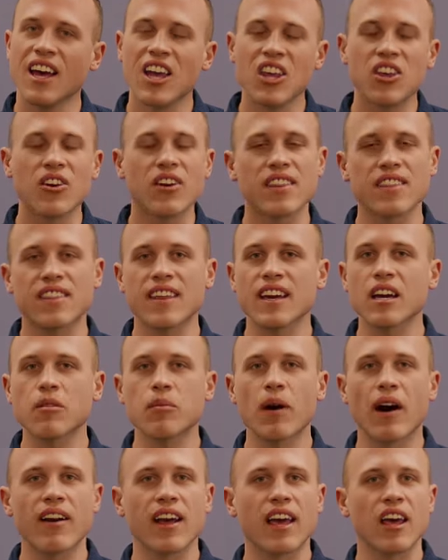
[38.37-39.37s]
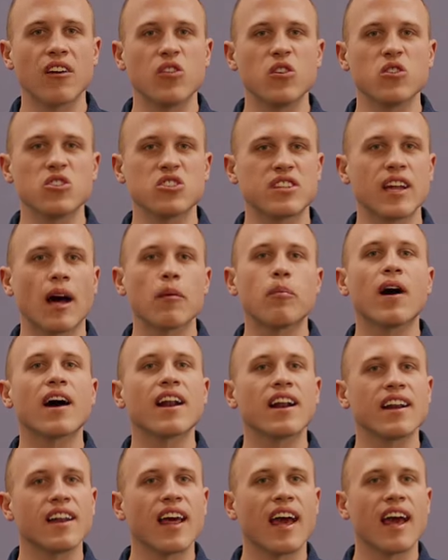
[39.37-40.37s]
You can think about it if you step on a
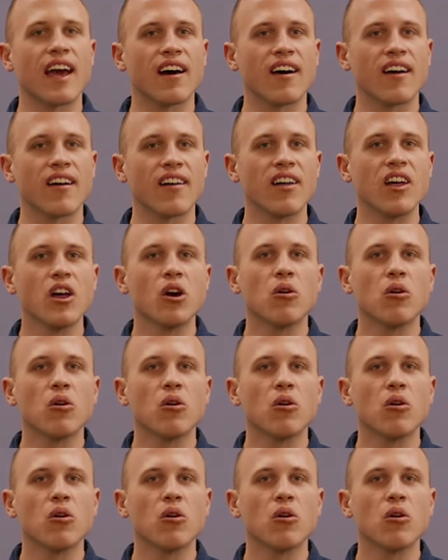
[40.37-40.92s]
nail.